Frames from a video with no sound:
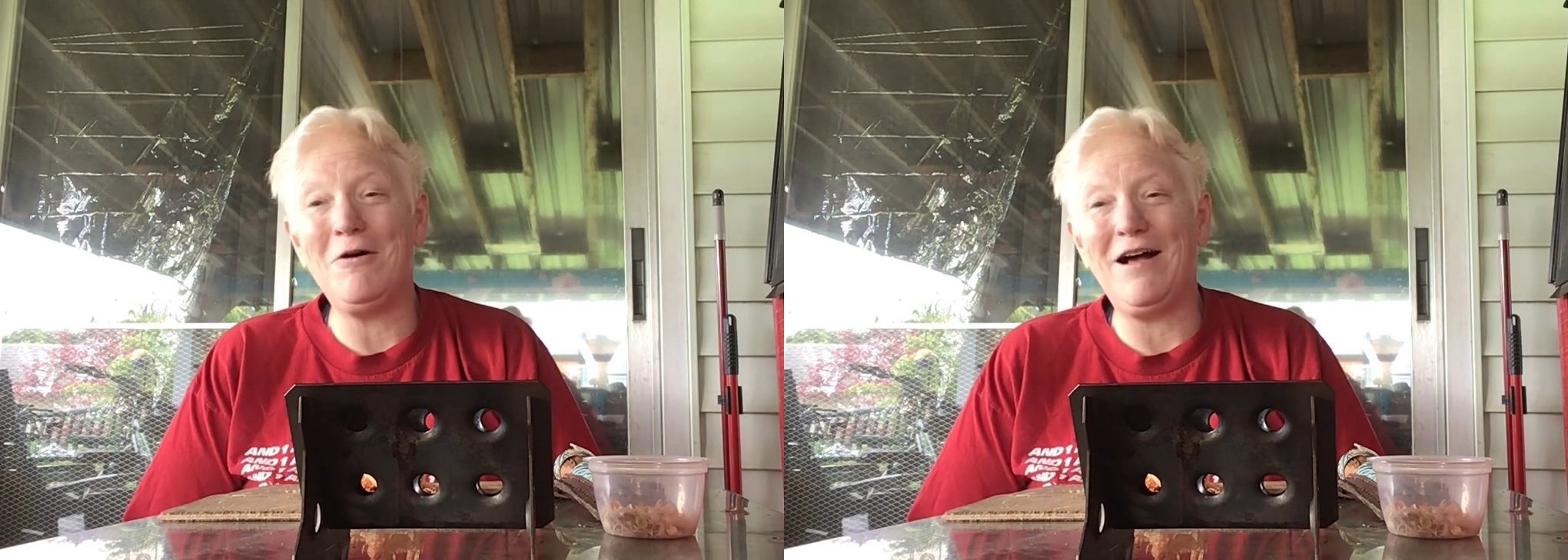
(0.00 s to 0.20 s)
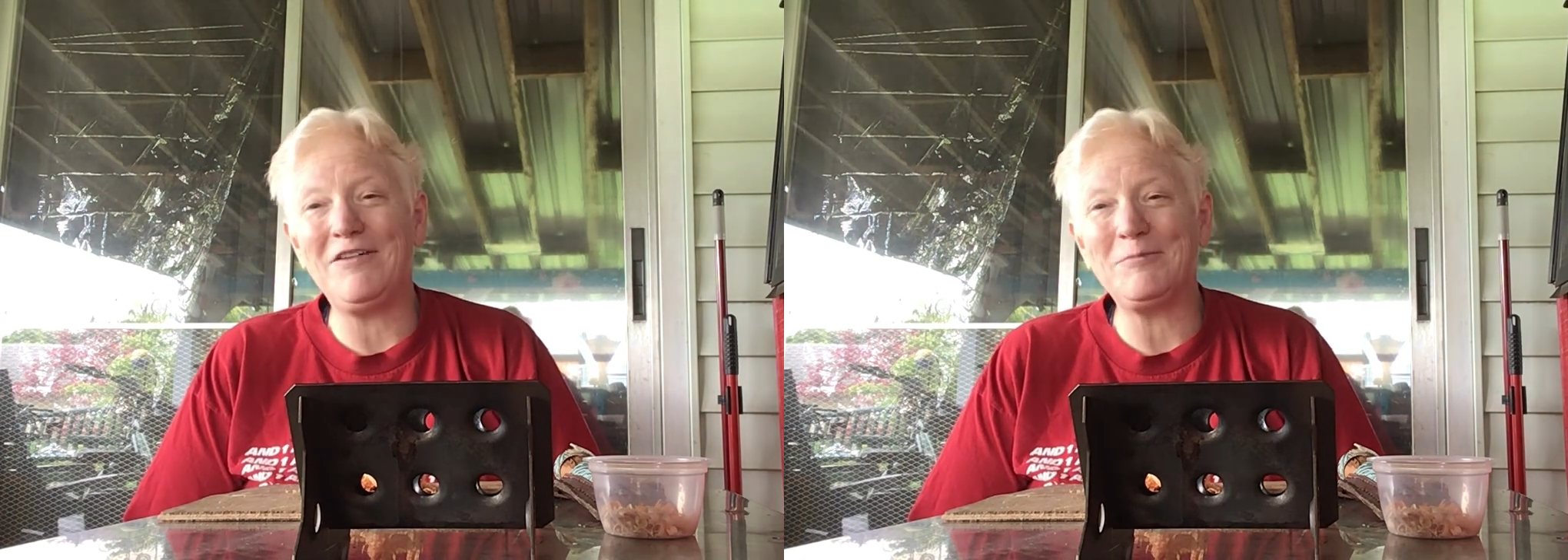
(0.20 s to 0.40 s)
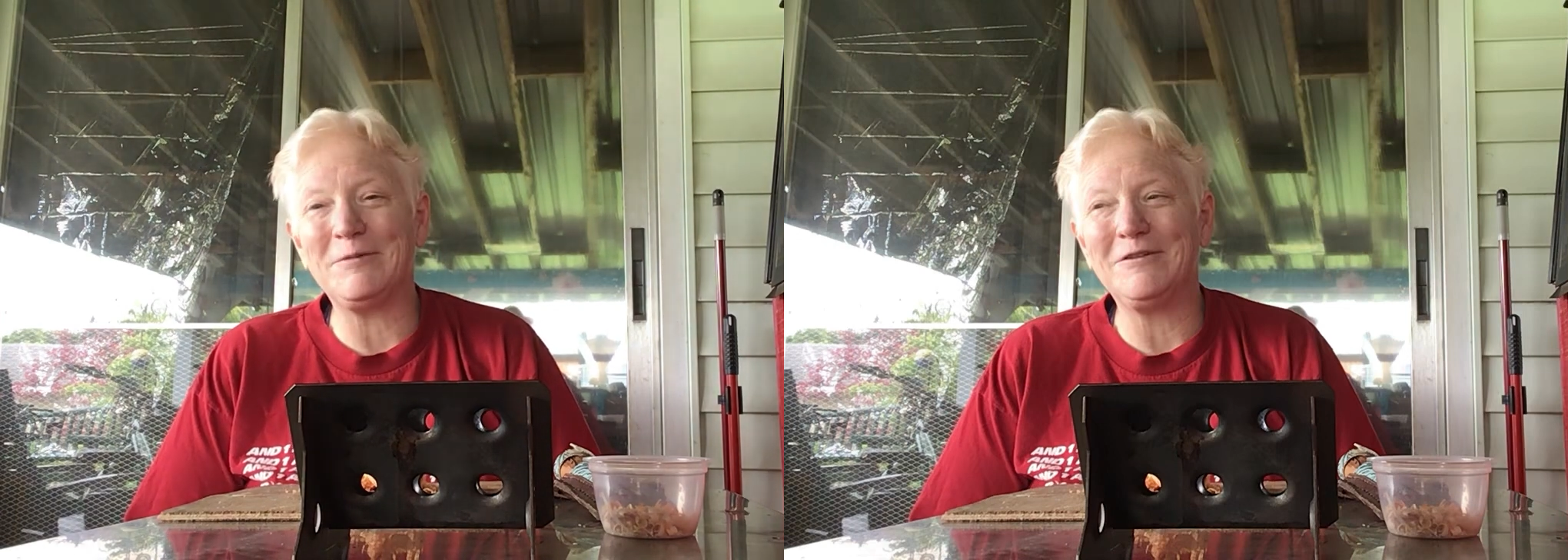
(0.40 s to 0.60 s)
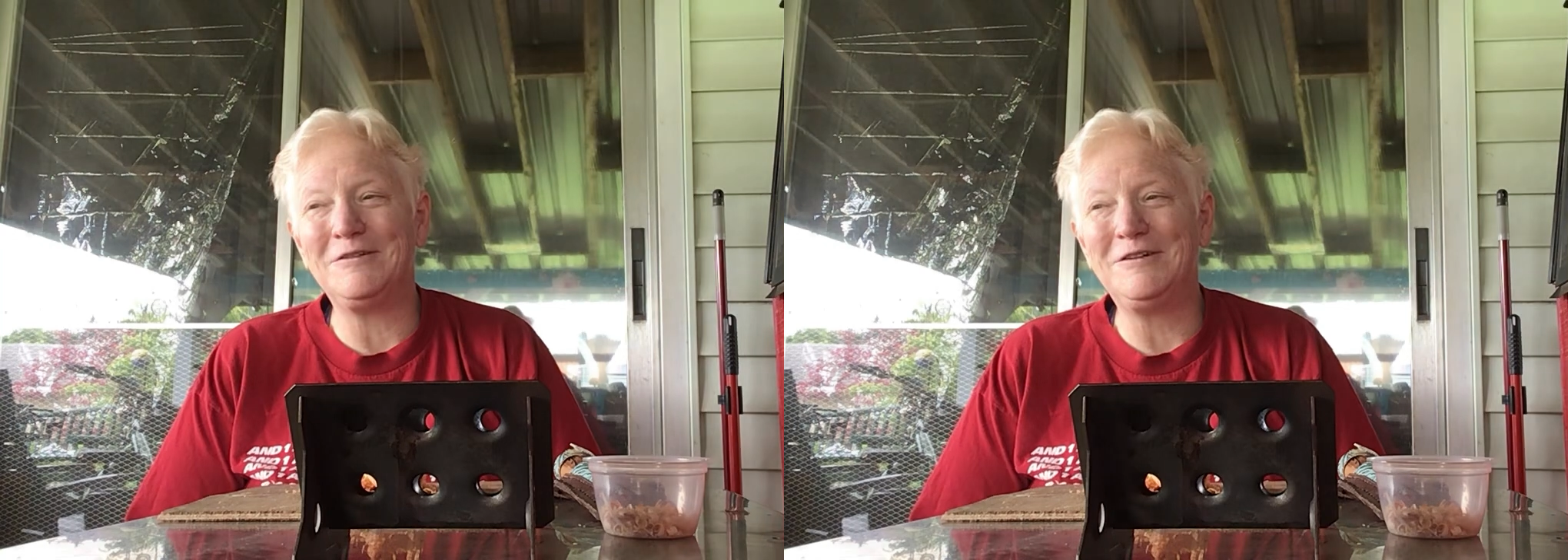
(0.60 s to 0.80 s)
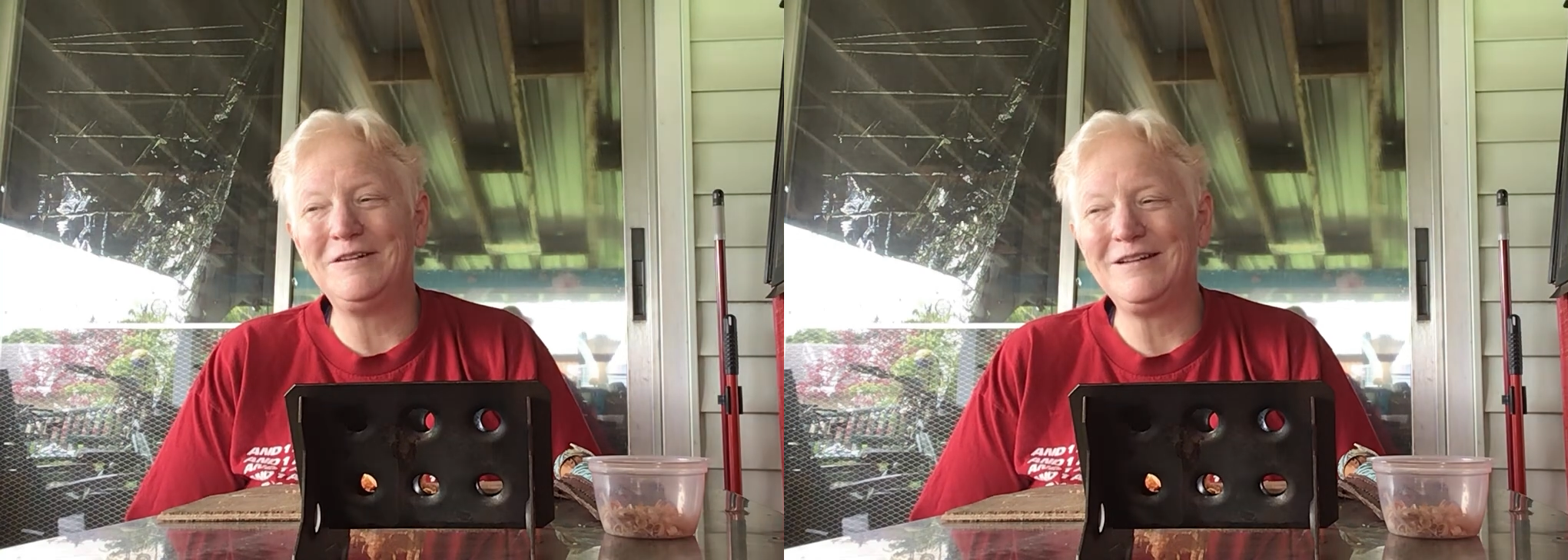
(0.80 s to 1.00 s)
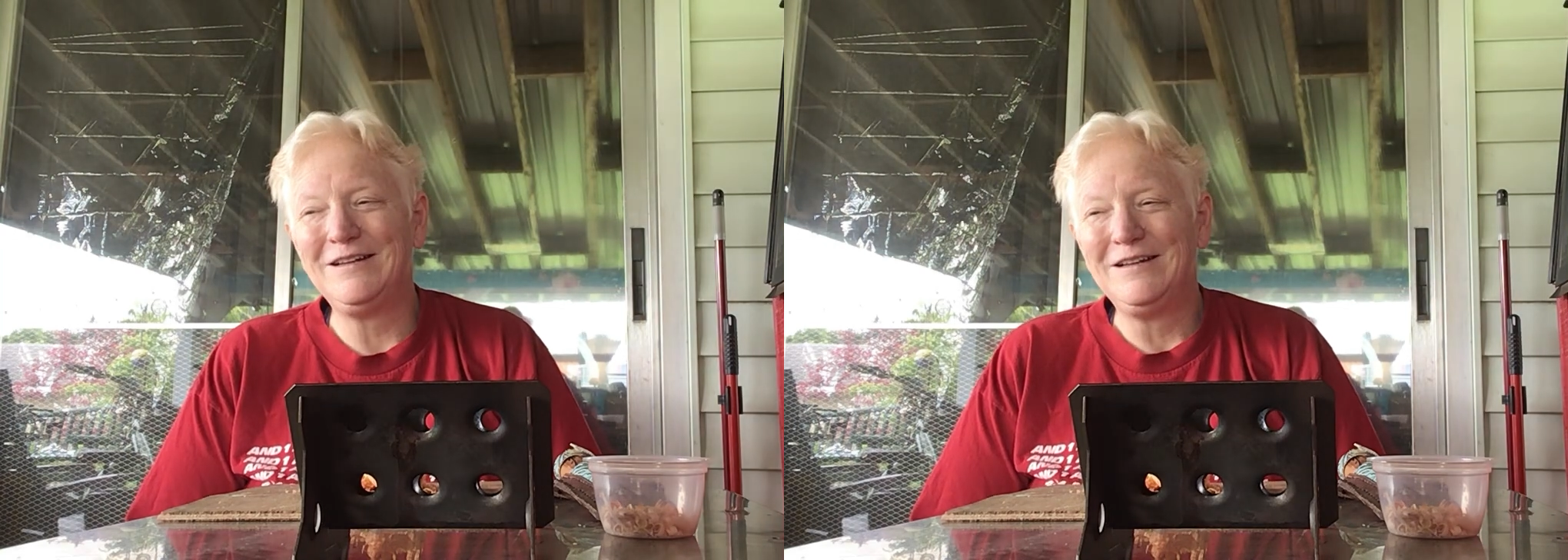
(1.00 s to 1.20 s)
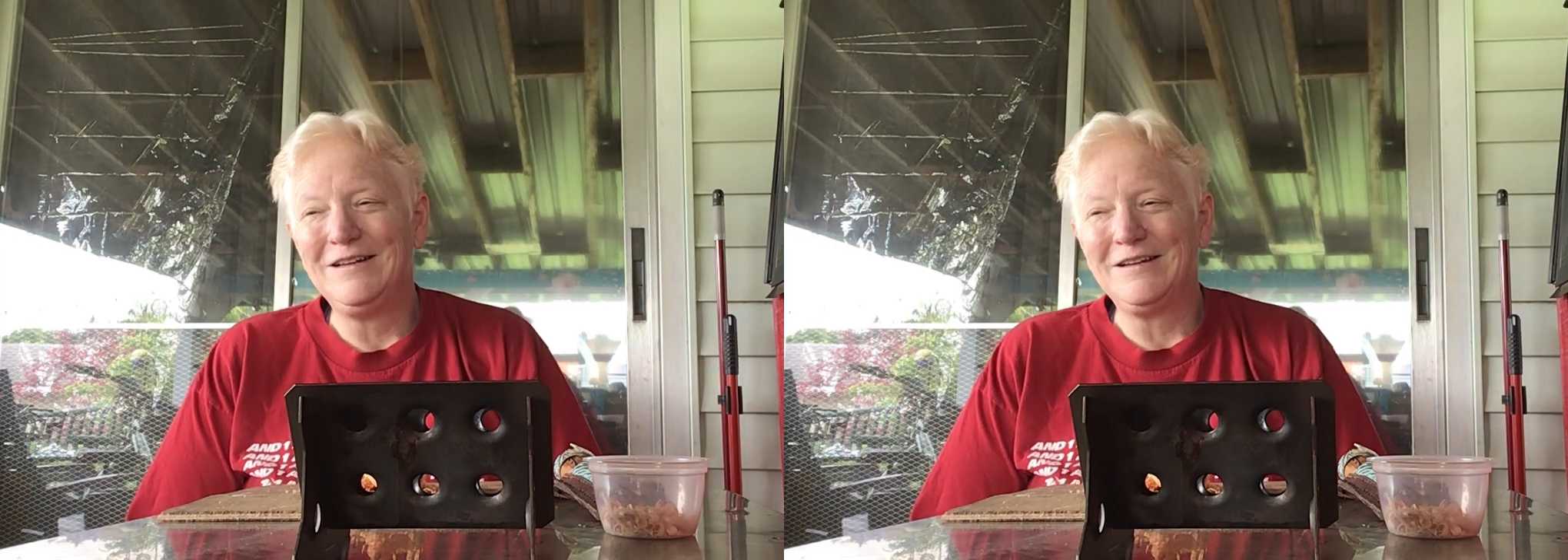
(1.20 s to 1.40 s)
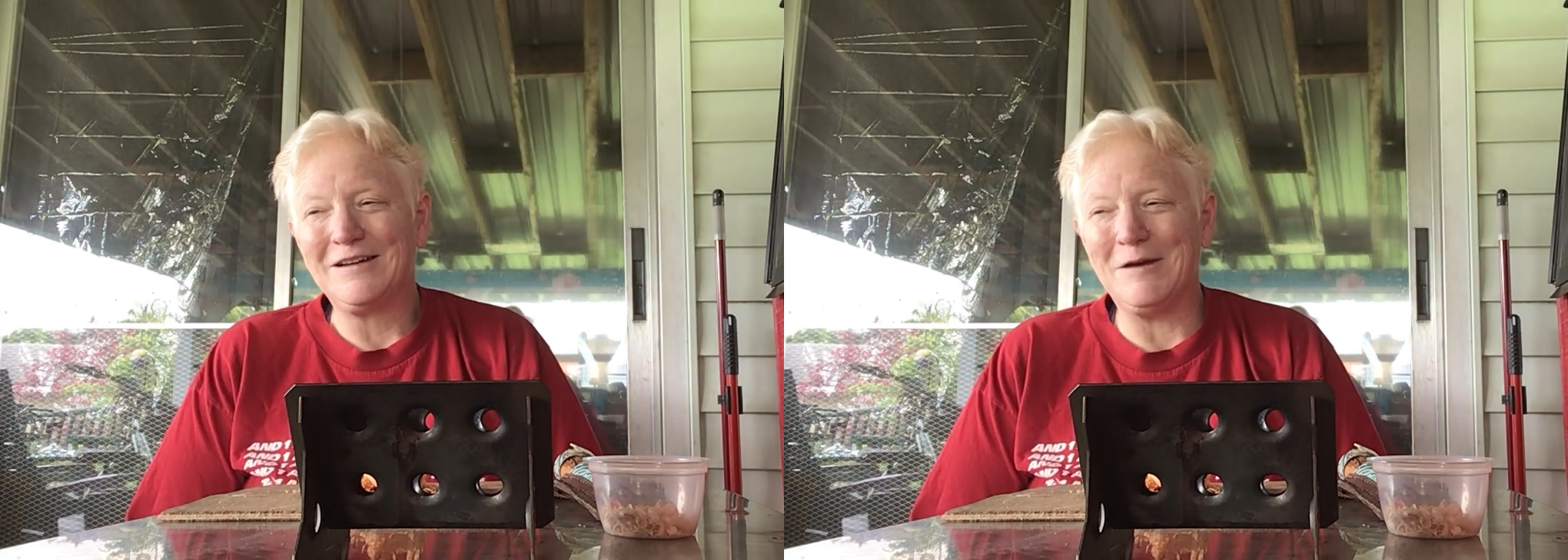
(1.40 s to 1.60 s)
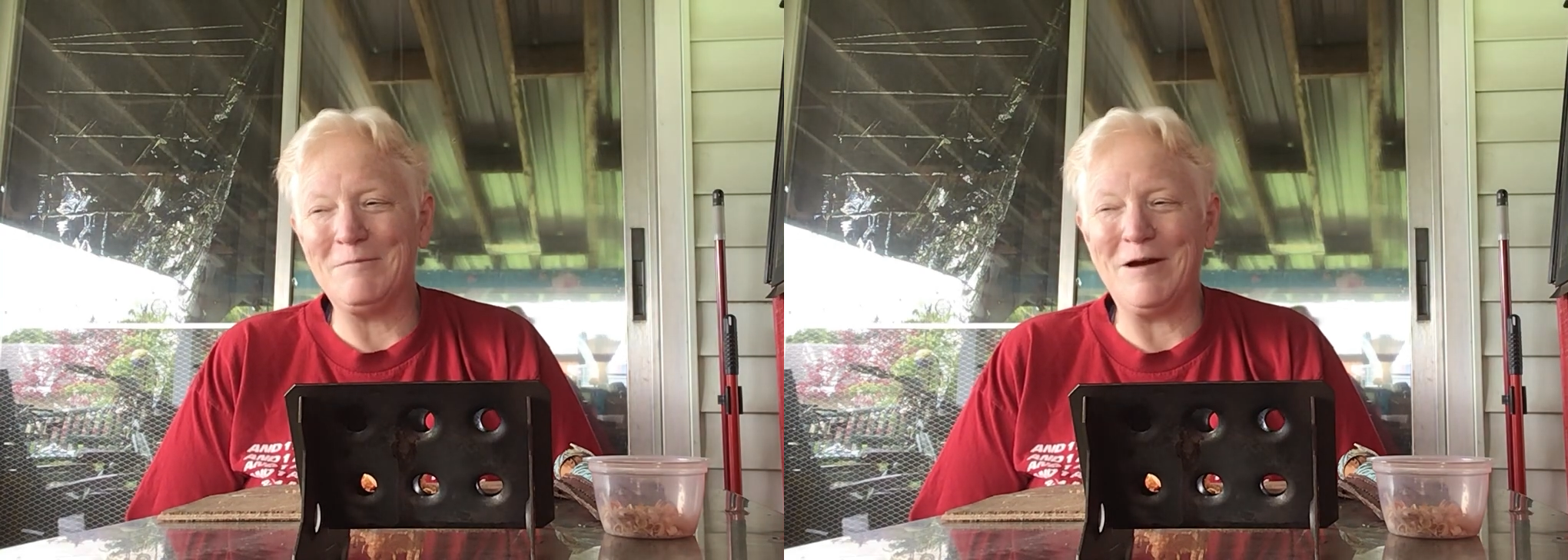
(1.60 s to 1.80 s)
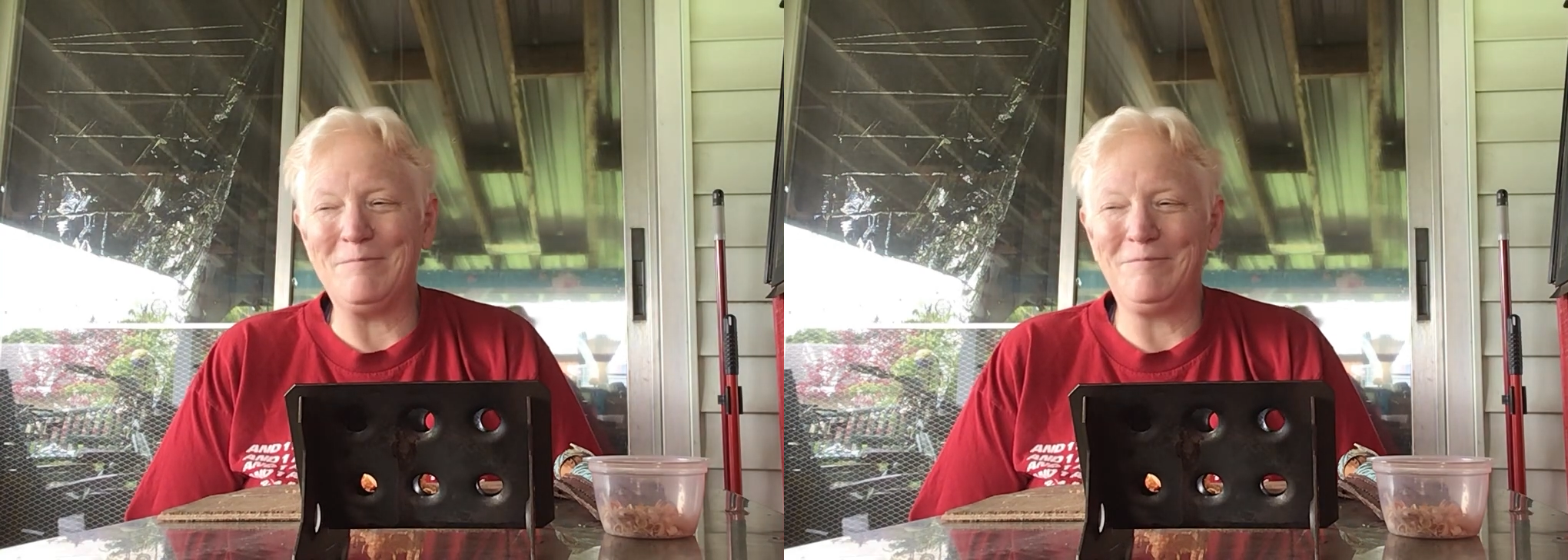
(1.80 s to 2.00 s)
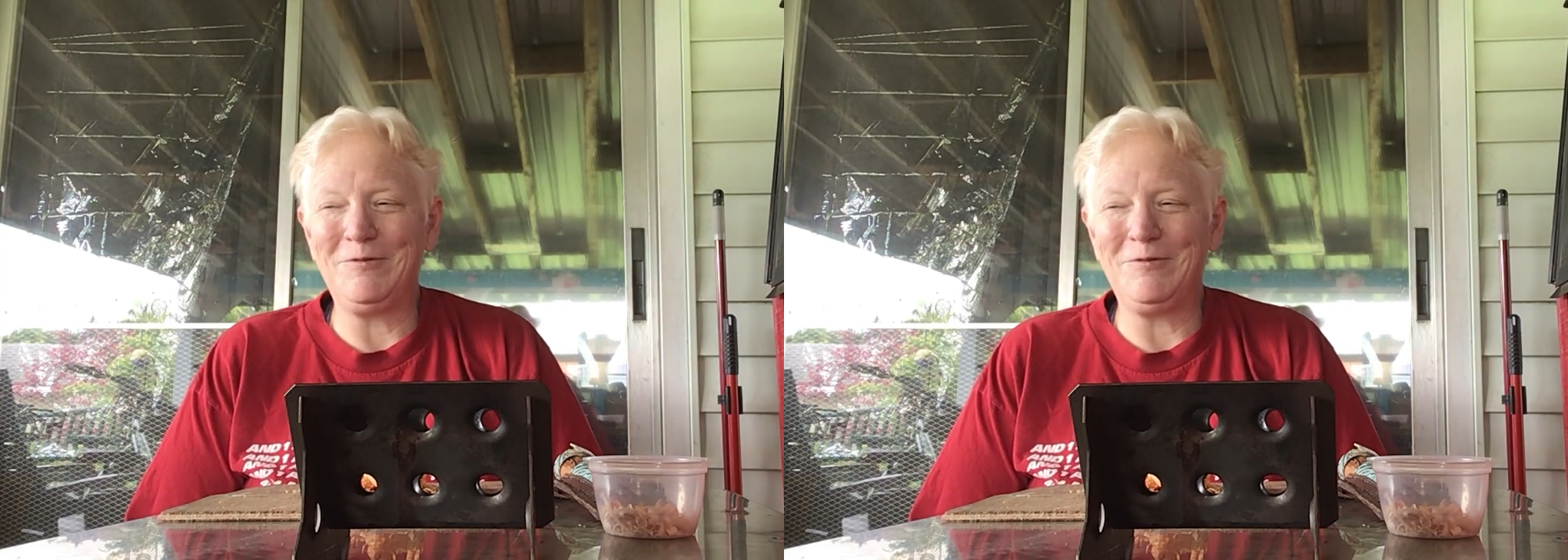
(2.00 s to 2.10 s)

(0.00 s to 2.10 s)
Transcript: hospital come up.